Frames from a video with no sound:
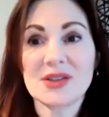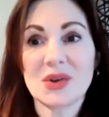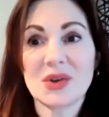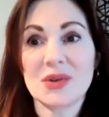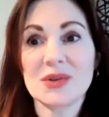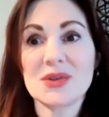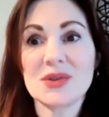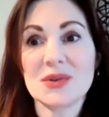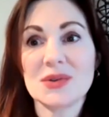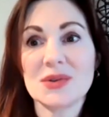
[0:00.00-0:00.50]

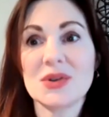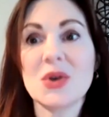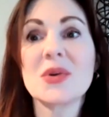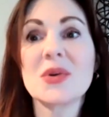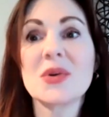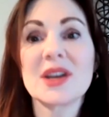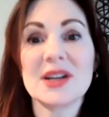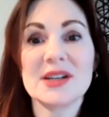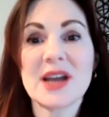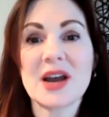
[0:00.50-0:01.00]
So
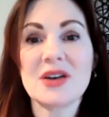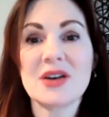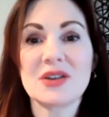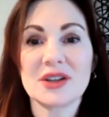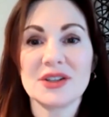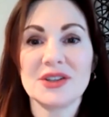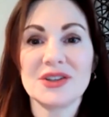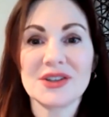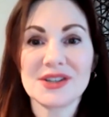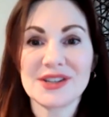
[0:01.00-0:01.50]
don't get down
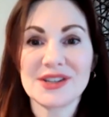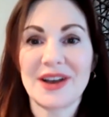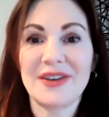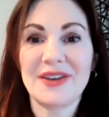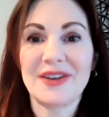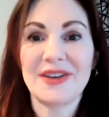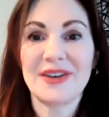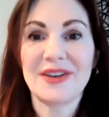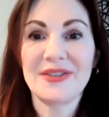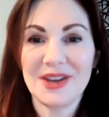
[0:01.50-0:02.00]
on
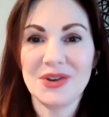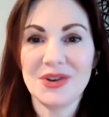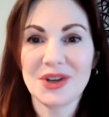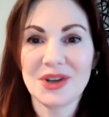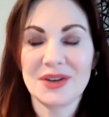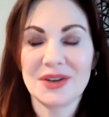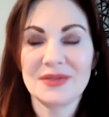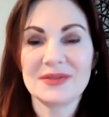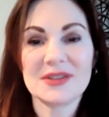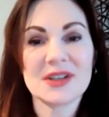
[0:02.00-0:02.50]
yourself that you
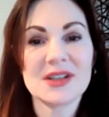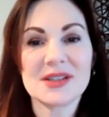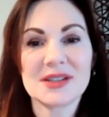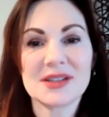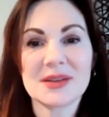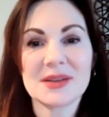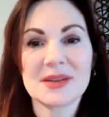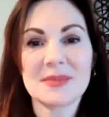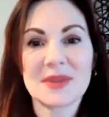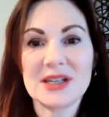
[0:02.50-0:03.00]
could have done
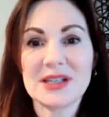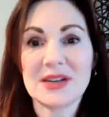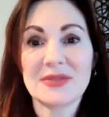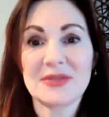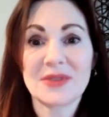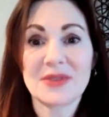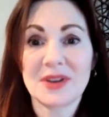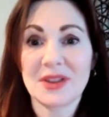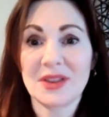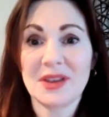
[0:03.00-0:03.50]
something
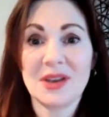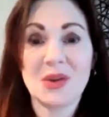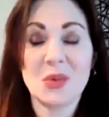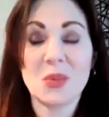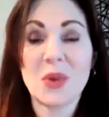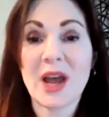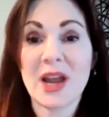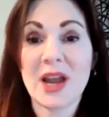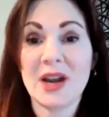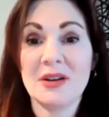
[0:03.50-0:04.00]
differently
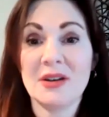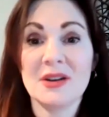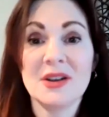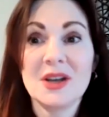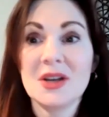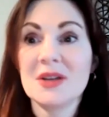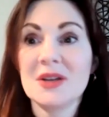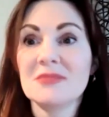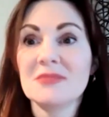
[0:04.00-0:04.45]
when,